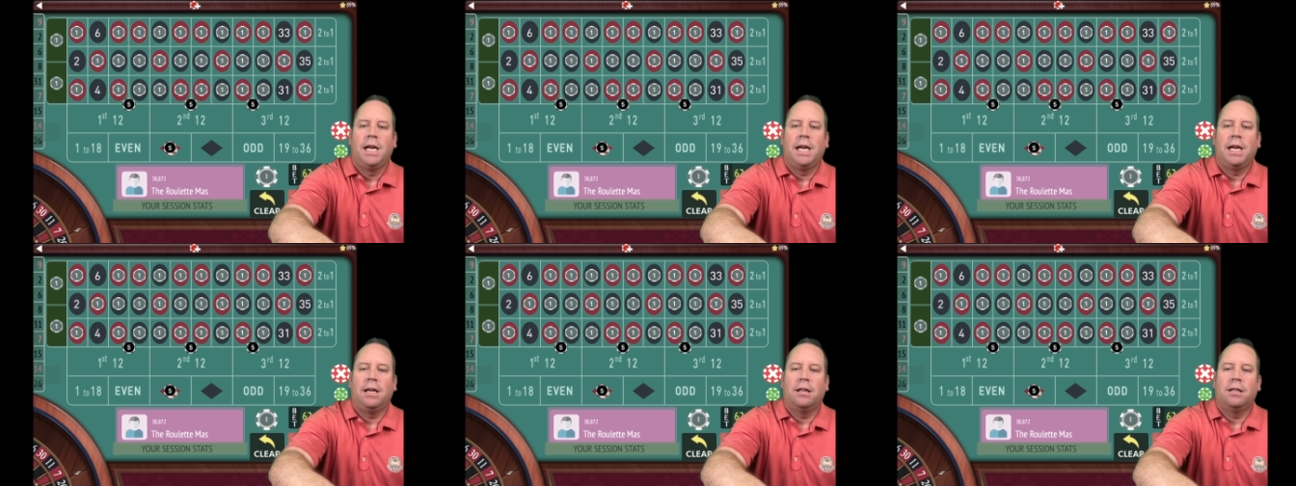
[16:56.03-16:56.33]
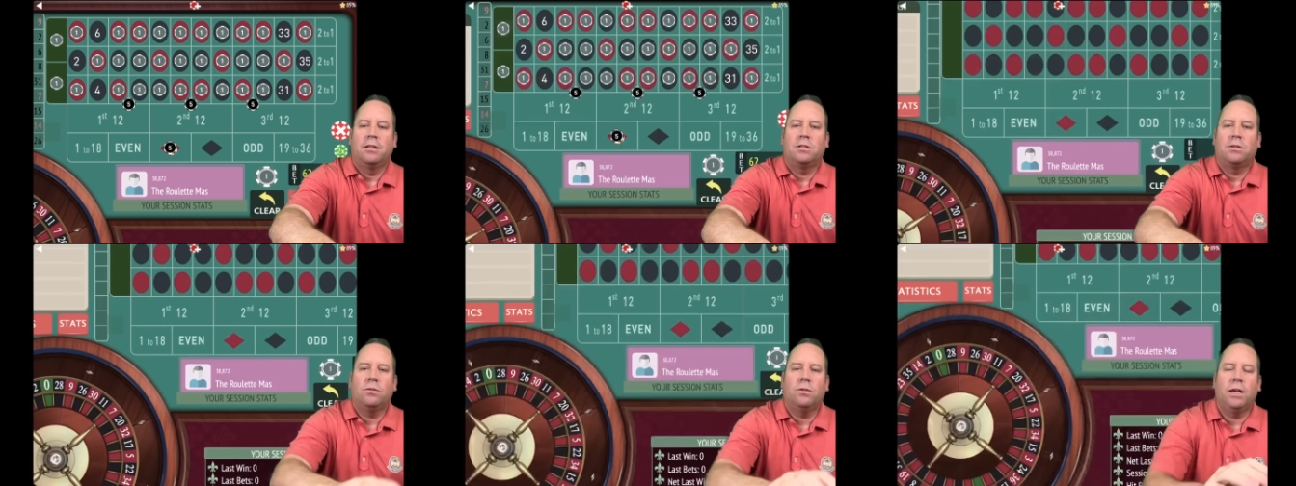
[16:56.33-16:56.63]
And
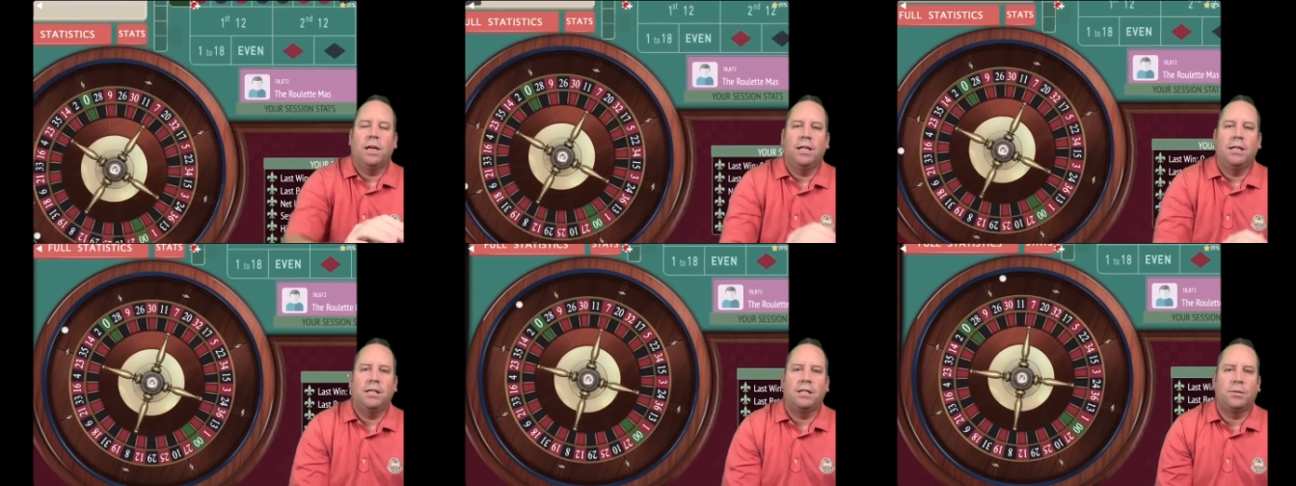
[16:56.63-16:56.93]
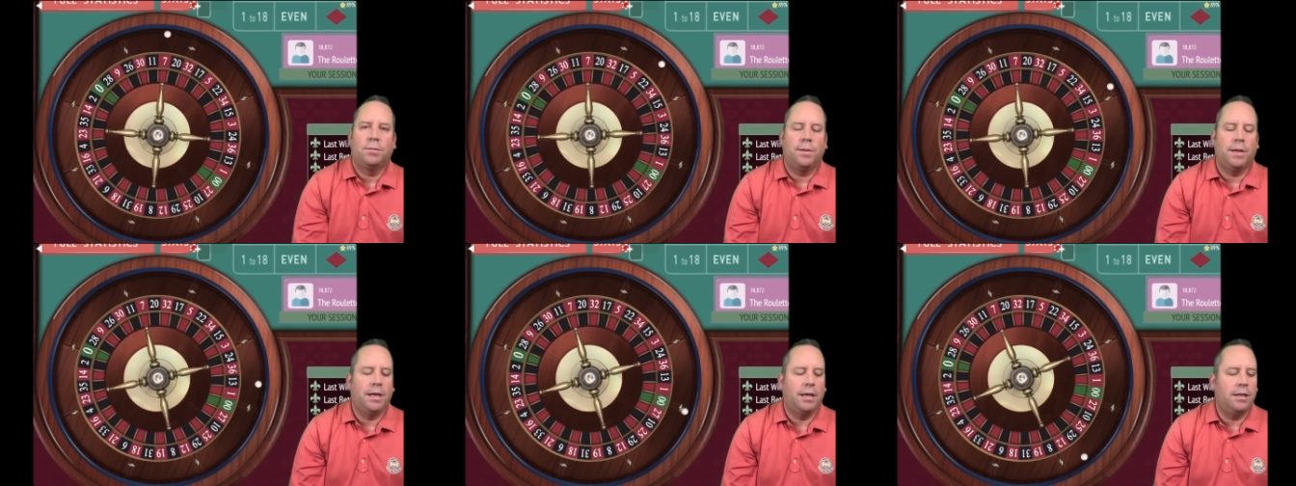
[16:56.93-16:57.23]
let's go ahead and
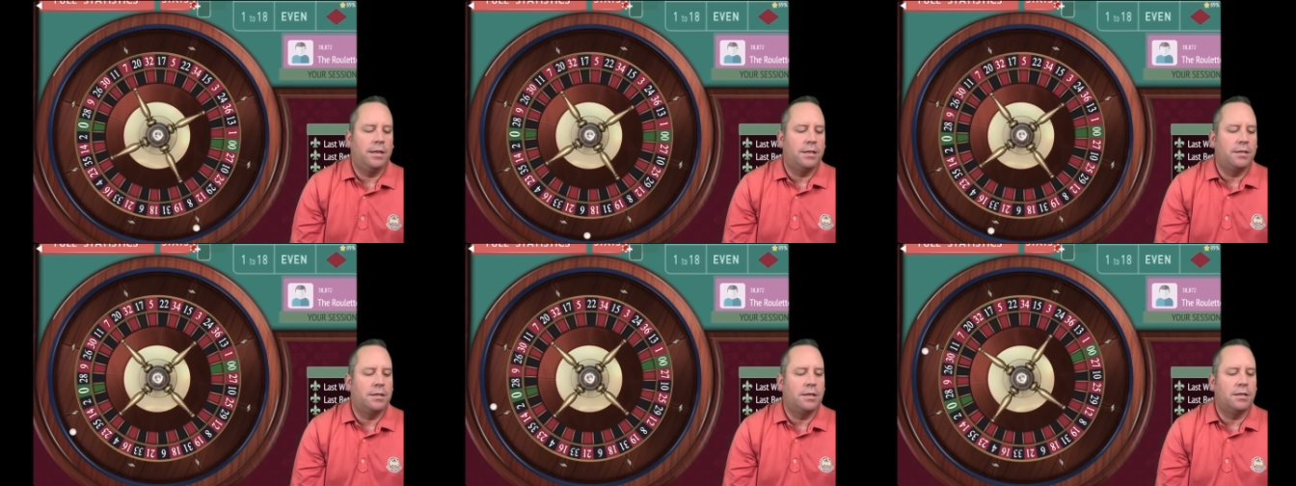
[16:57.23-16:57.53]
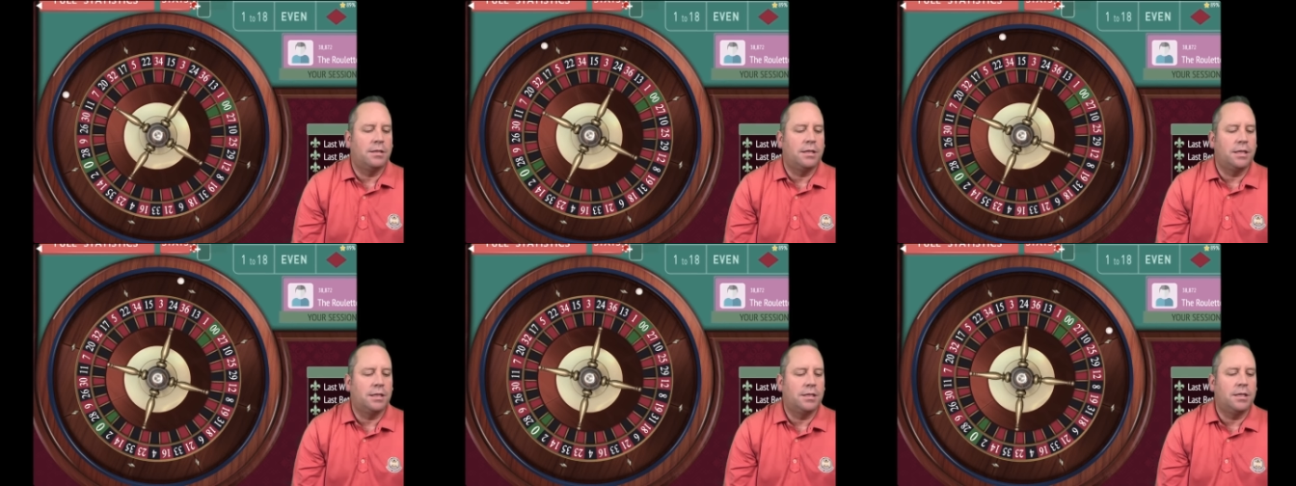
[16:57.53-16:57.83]
mm-hmm. spend this
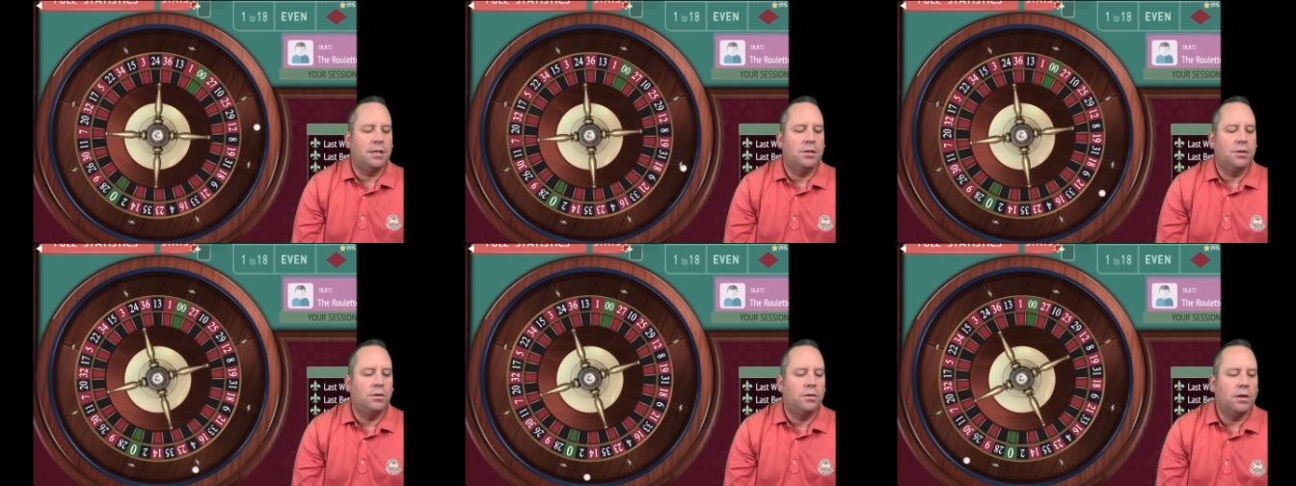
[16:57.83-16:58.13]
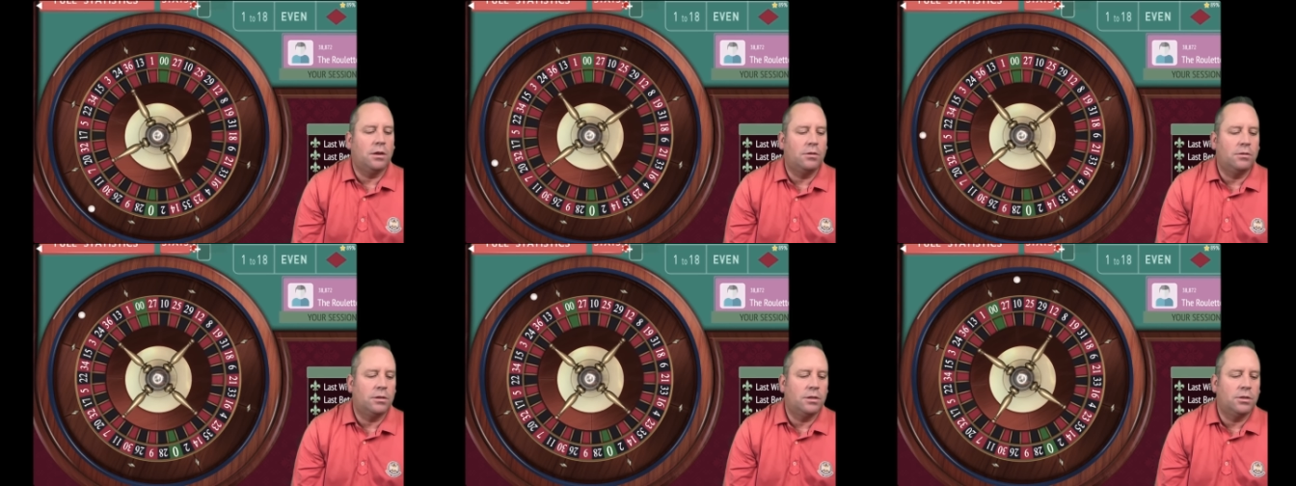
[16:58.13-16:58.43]
is a $62
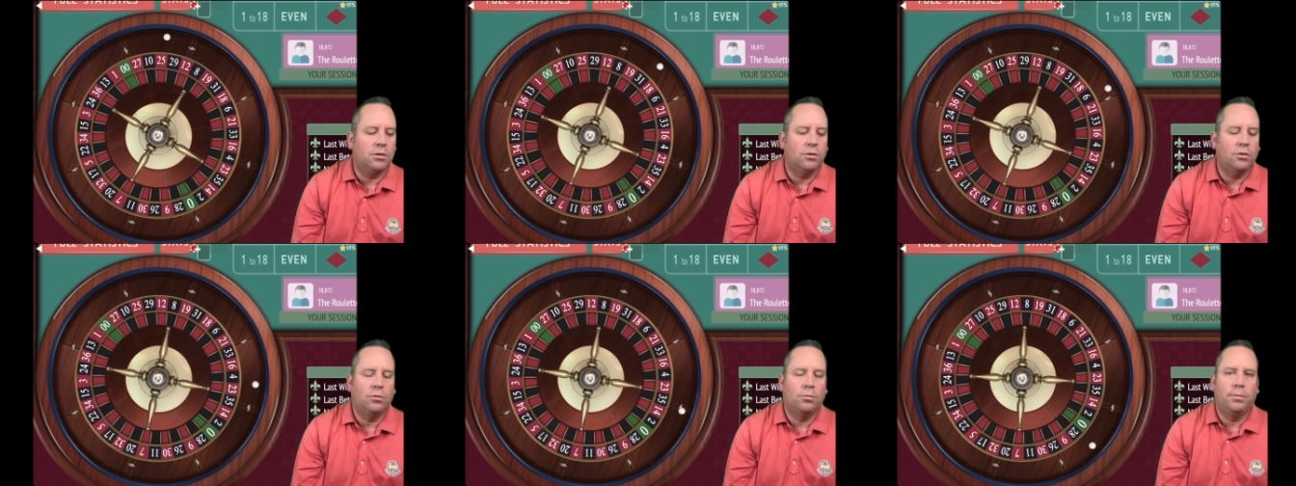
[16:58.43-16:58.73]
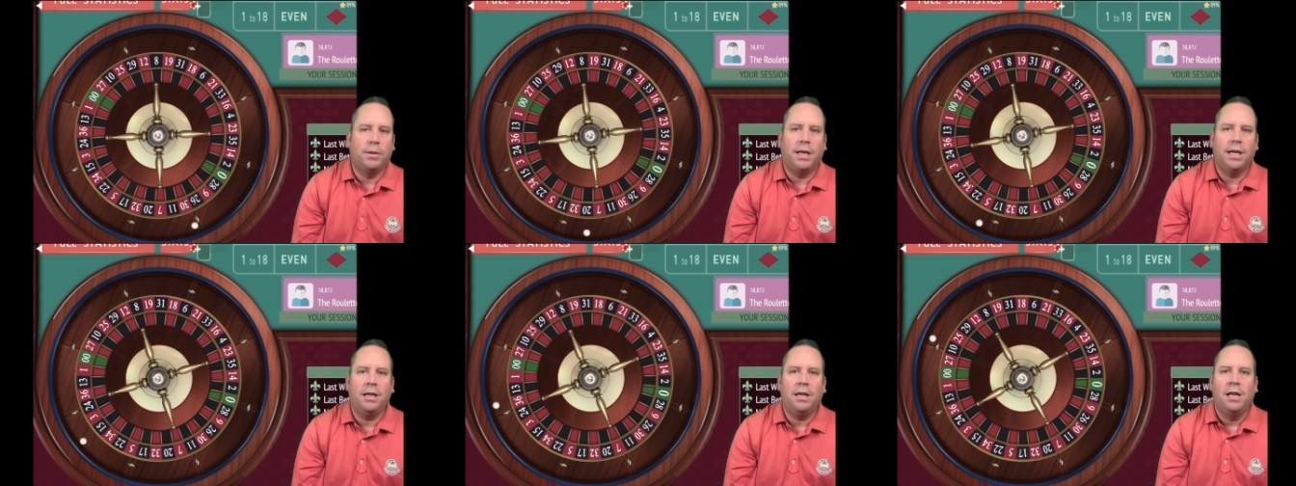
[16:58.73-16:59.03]
total
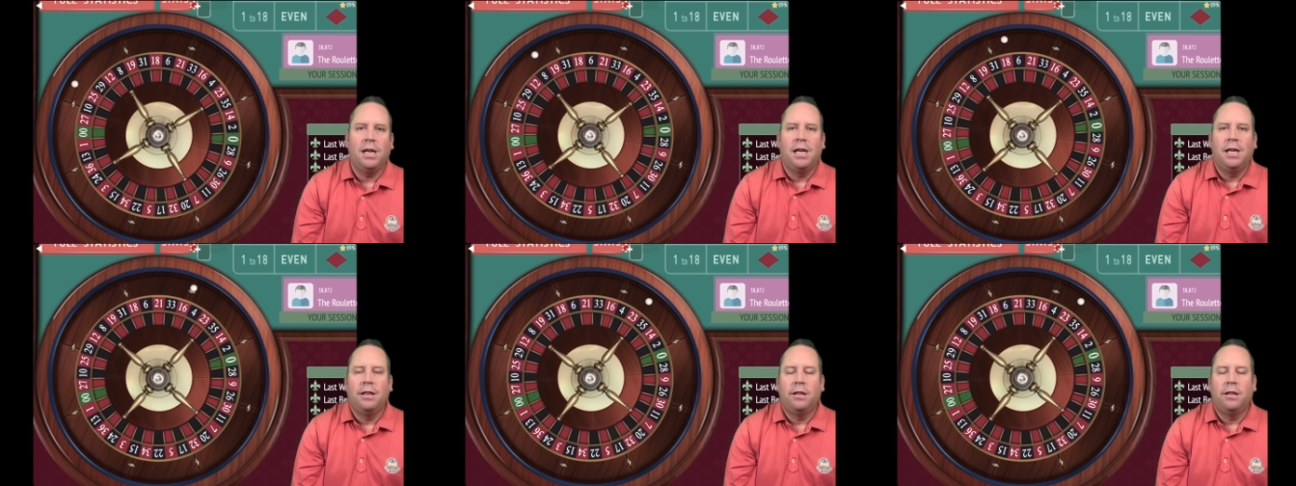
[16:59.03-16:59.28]
bet.